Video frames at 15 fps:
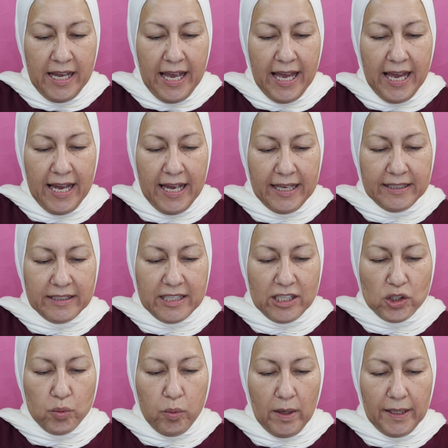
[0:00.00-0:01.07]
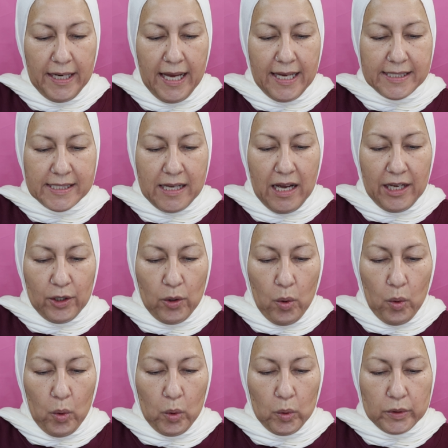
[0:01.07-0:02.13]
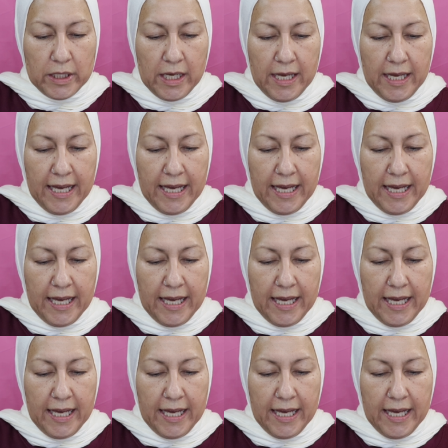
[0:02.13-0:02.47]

And this one has got hold.